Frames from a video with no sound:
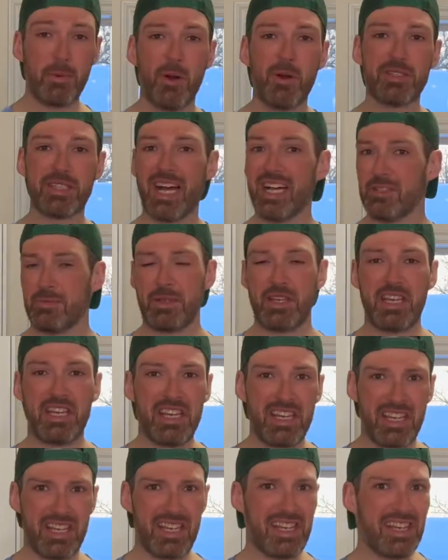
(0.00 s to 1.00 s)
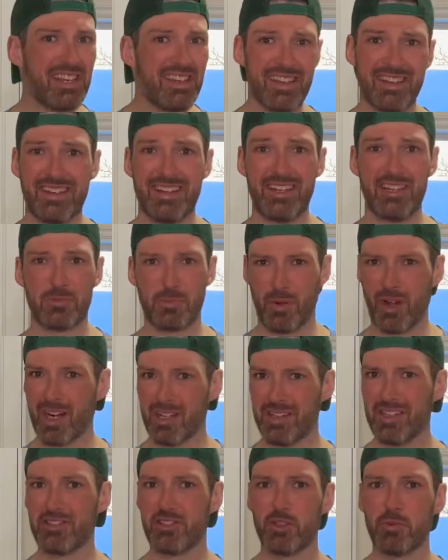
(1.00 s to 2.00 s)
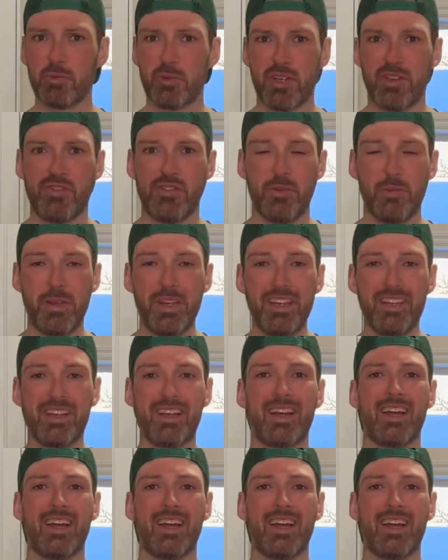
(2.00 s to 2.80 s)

always ask me, Ian, is broccoli soup good for me?